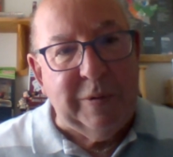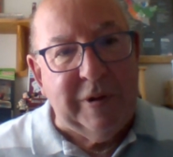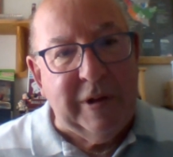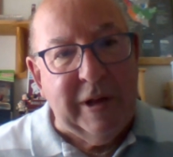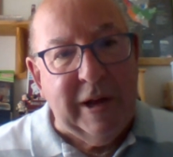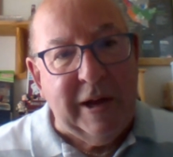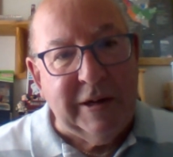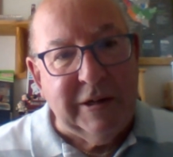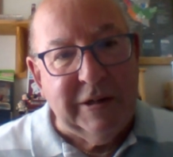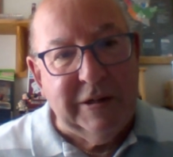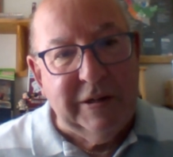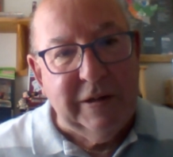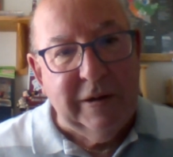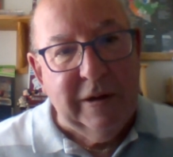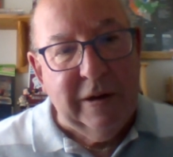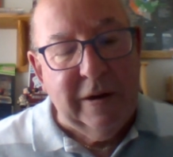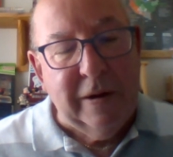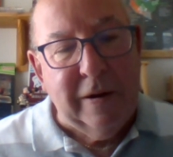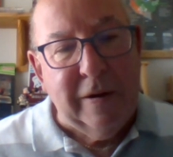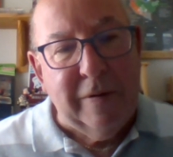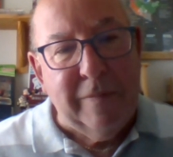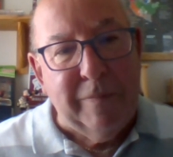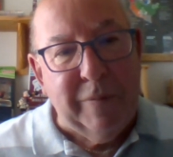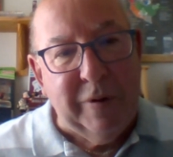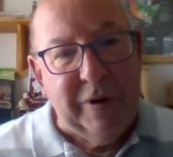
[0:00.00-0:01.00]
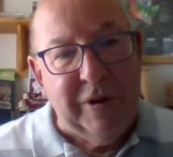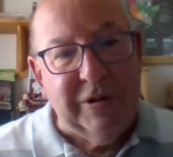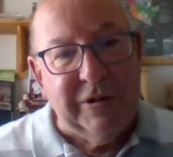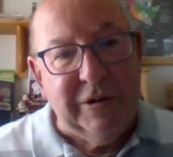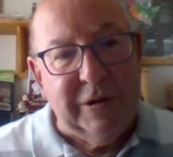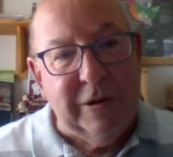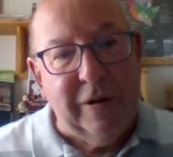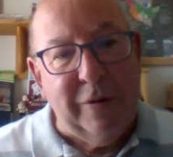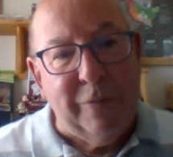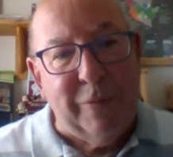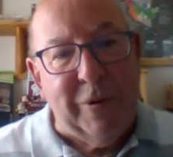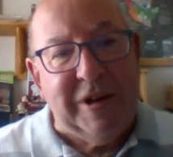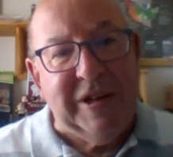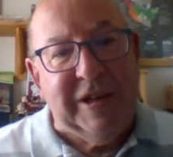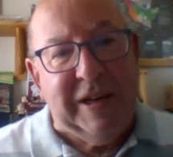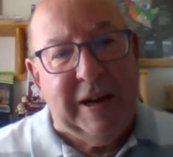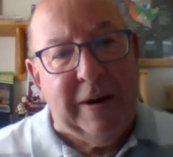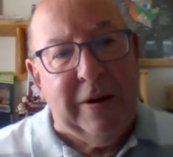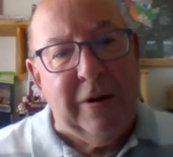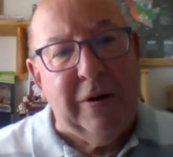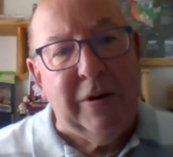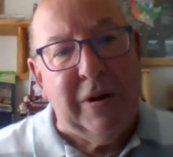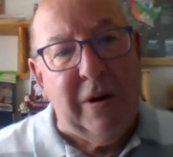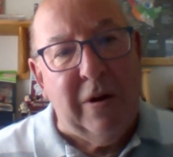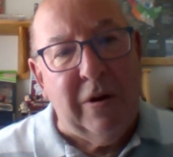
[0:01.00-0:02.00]
that uh, because I went
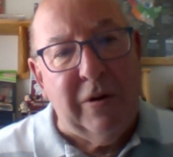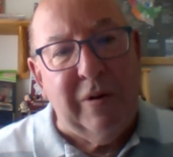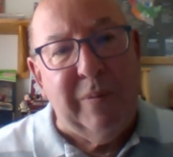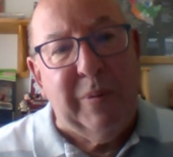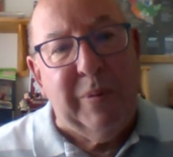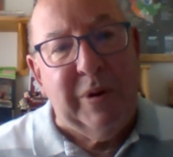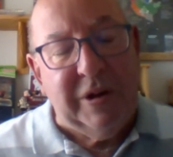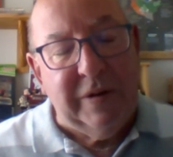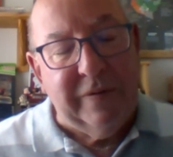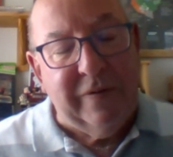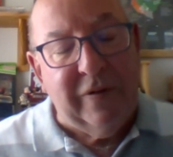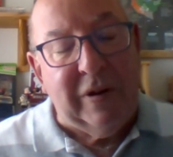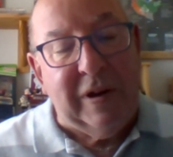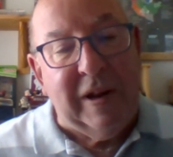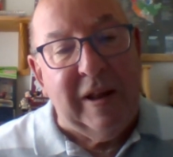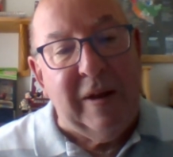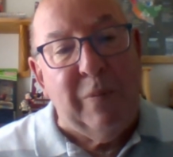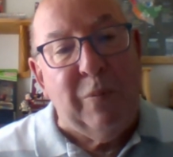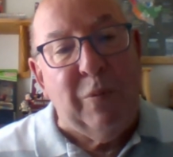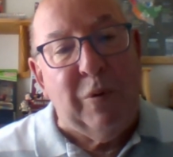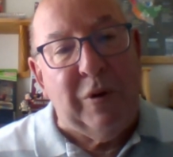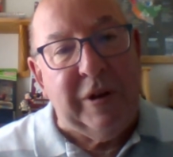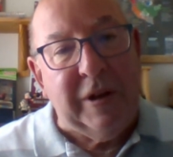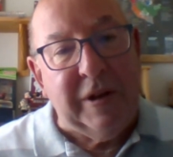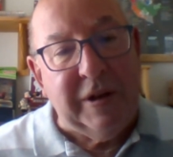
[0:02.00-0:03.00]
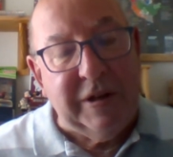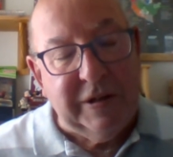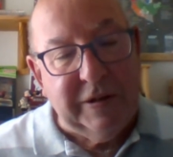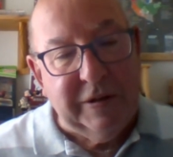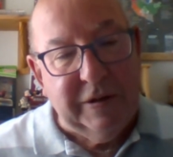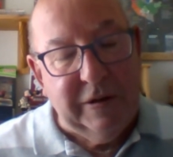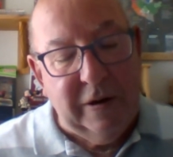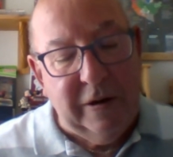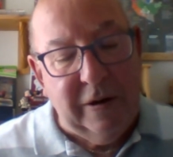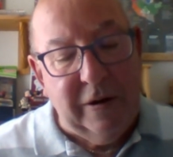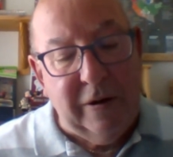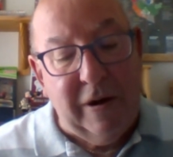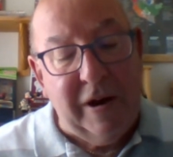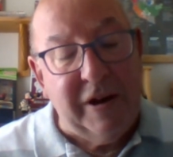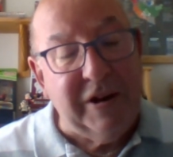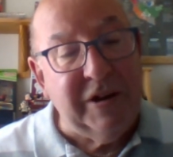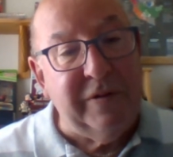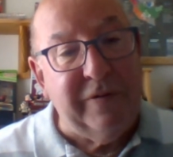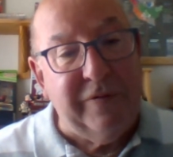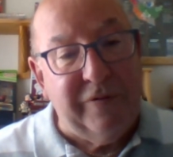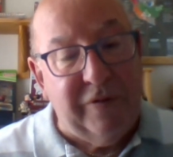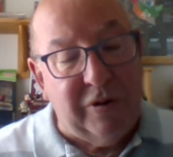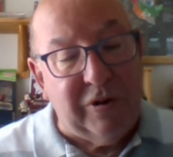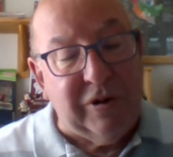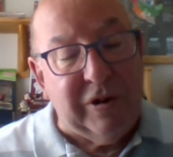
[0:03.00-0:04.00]
out on a bit of a limb with it and I had to
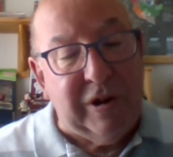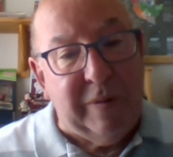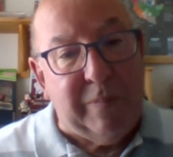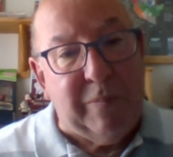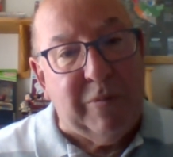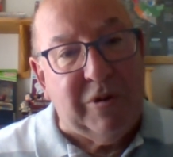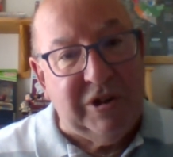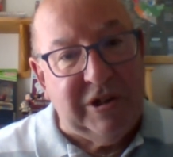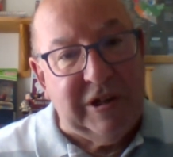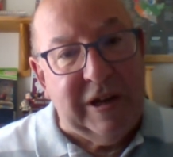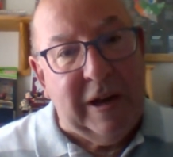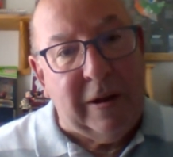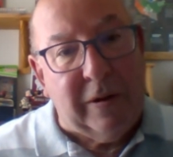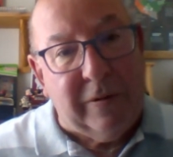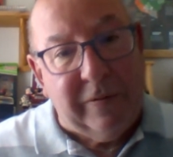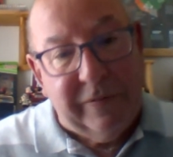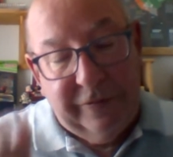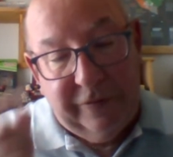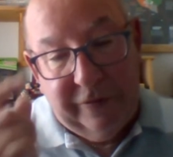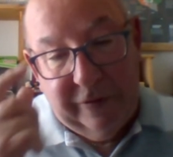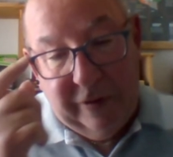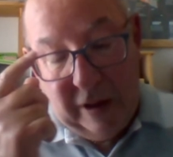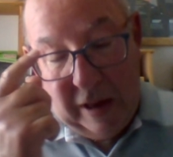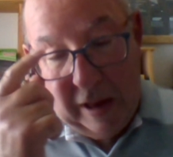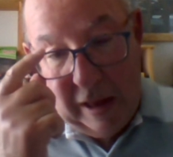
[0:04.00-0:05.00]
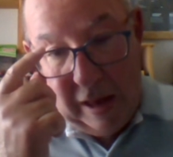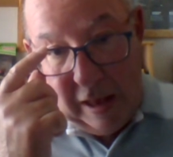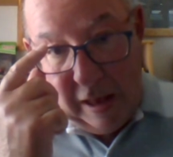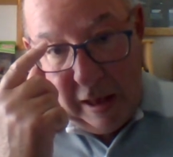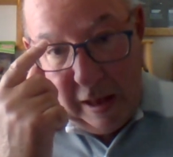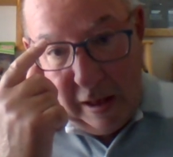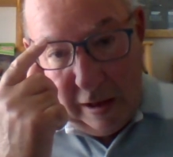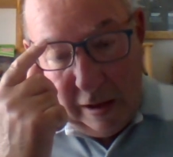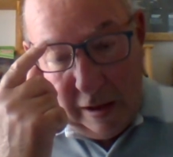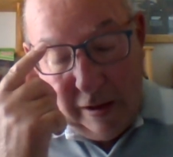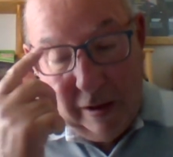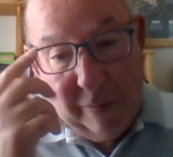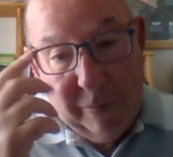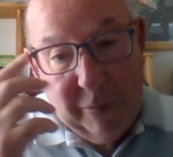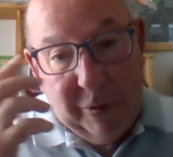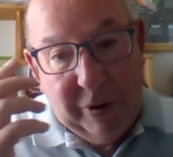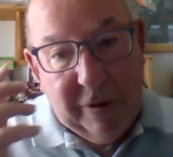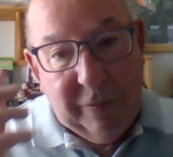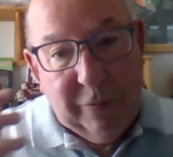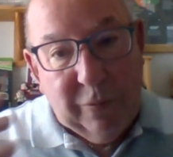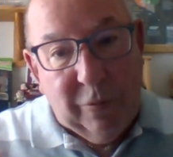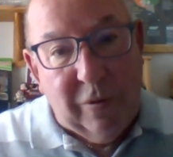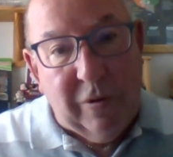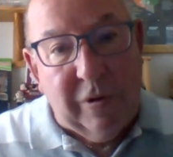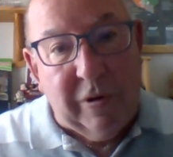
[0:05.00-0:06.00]
fund it myself. Uh, but it
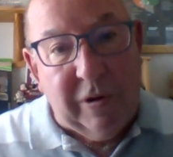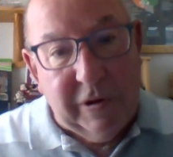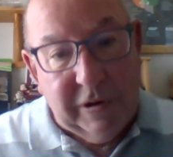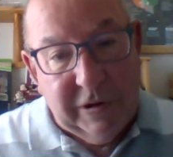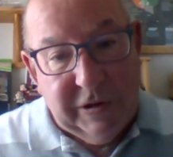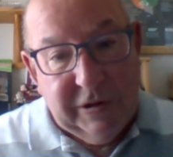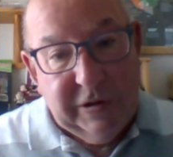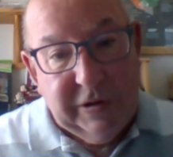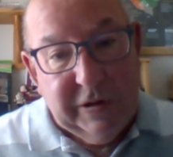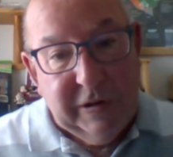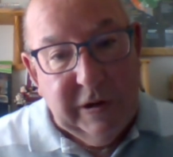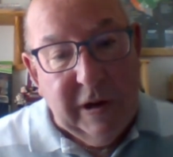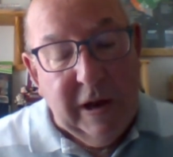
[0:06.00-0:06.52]
worked.